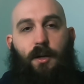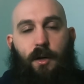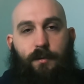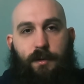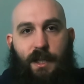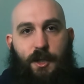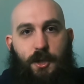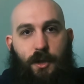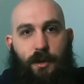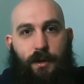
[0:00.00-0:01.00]
in
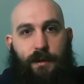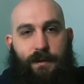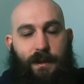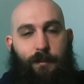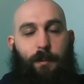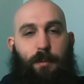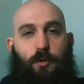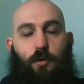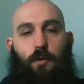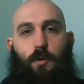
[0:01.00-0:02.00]
conversation, seeing people
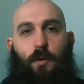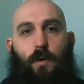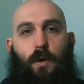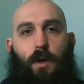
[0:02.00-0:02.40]
do